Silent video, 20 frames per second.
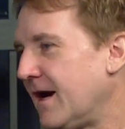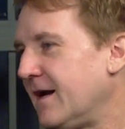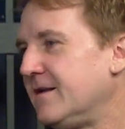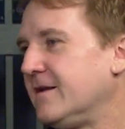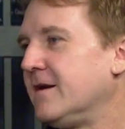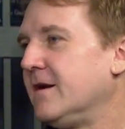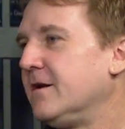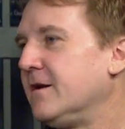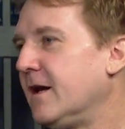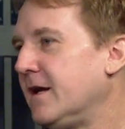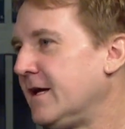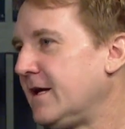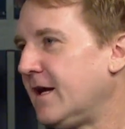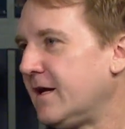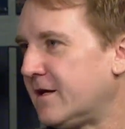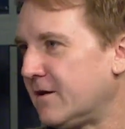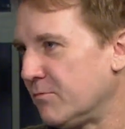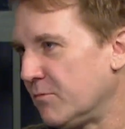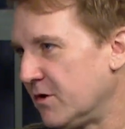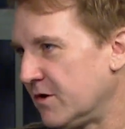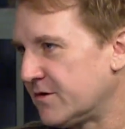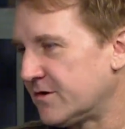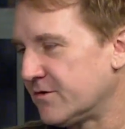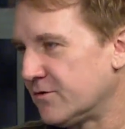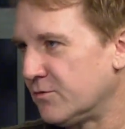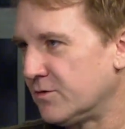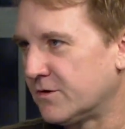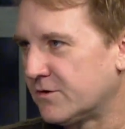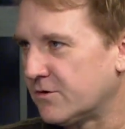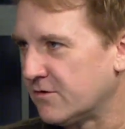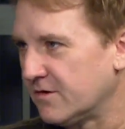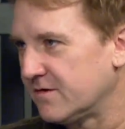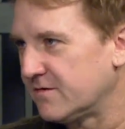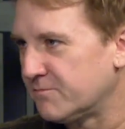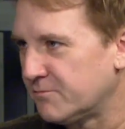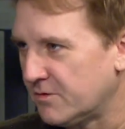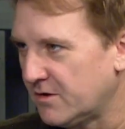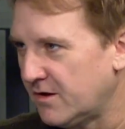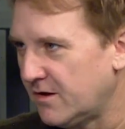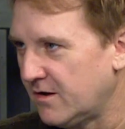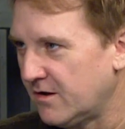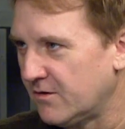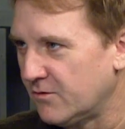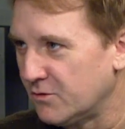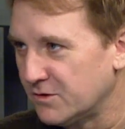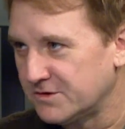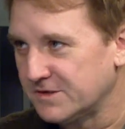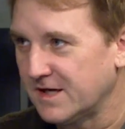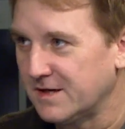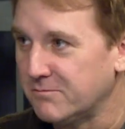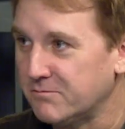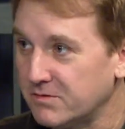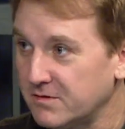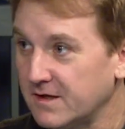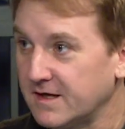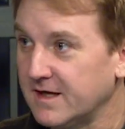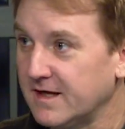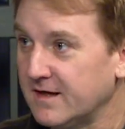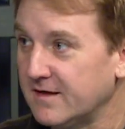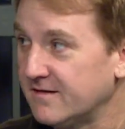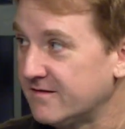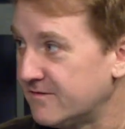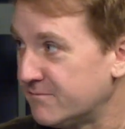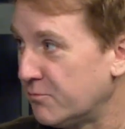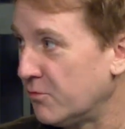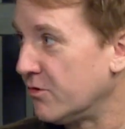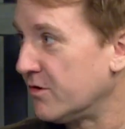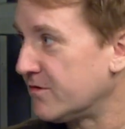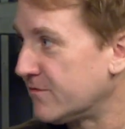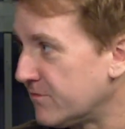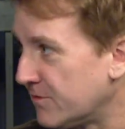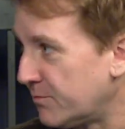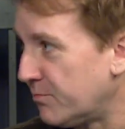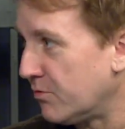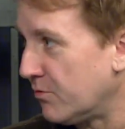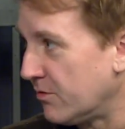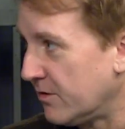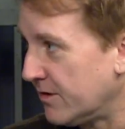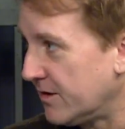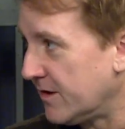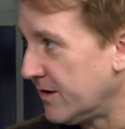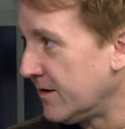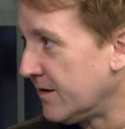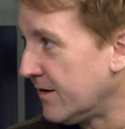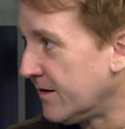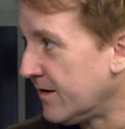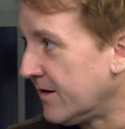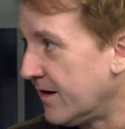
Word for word: I did a Nike commercial with Chris Paul, which I played a sports reporter,